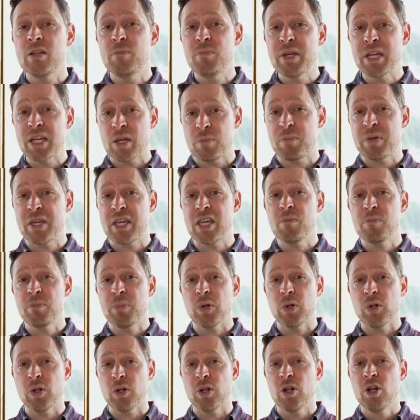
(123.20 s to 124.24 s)
to being a
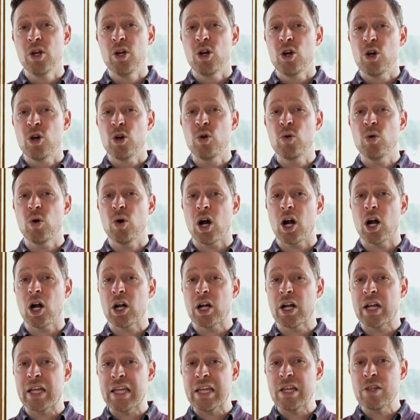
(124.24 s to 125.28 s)
people who
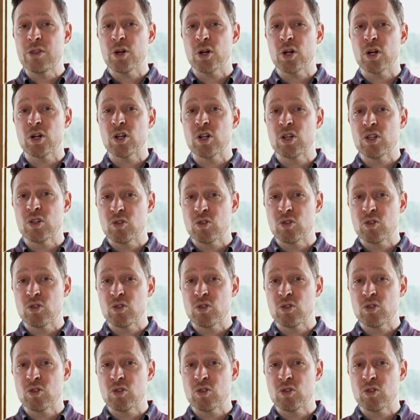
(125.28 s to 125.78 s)
are either